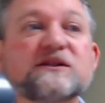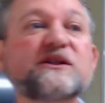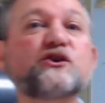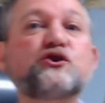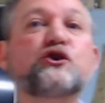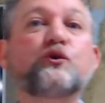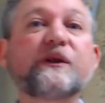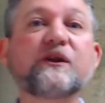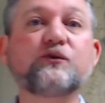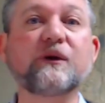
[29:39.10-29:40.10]
the Jew
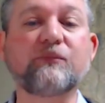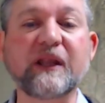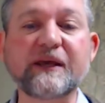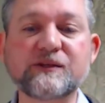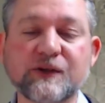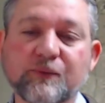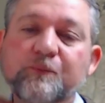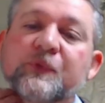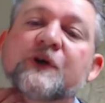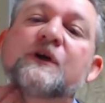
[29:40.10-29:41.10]
in the tribulation.
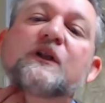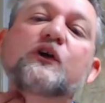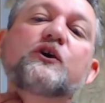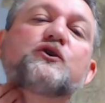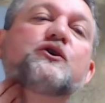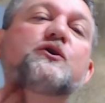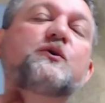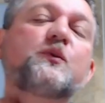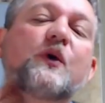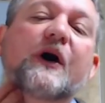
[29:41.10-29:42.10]
Look at
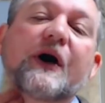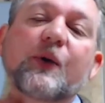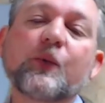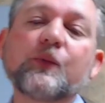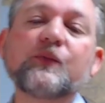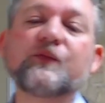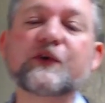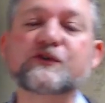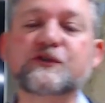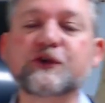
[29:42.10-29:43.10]
Jude uh,
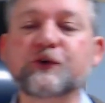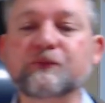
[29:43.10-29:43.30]
verse 2.